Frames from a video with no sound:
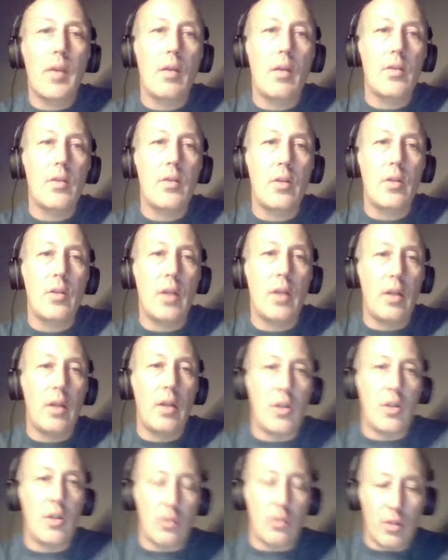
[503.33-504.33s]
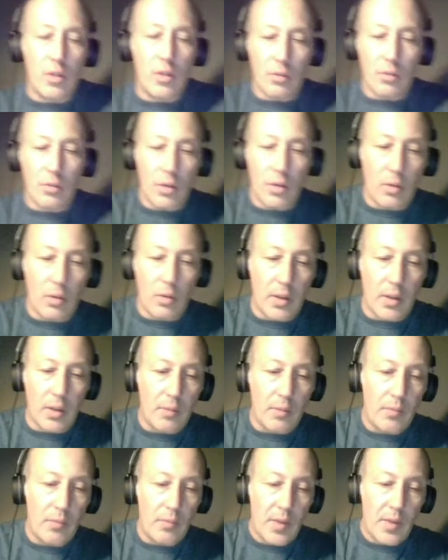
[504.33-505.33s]
look at injuries real quick.
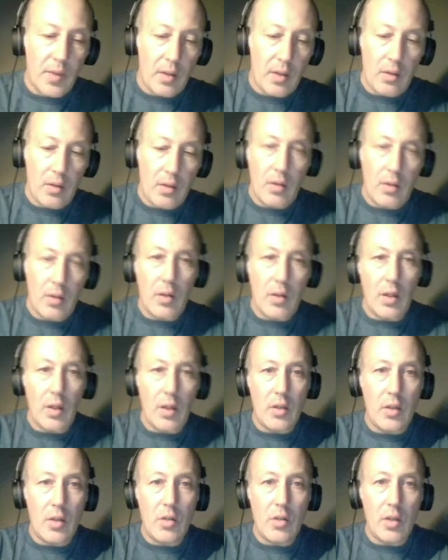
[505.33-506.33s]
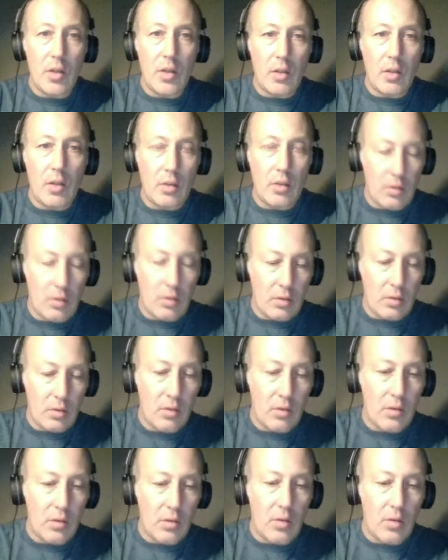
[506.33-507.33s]
NHL
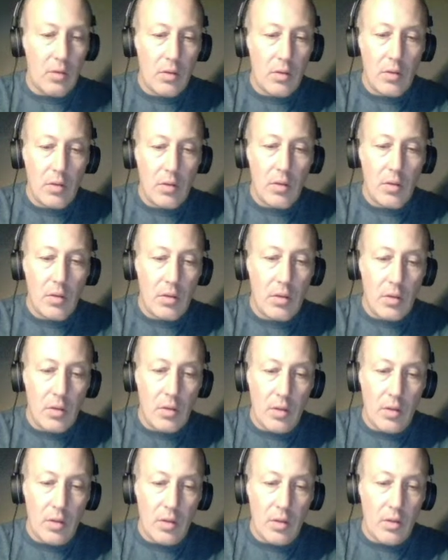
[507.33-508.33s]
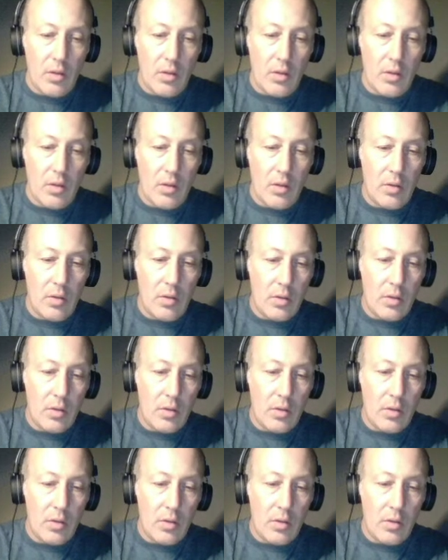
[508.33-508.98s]
in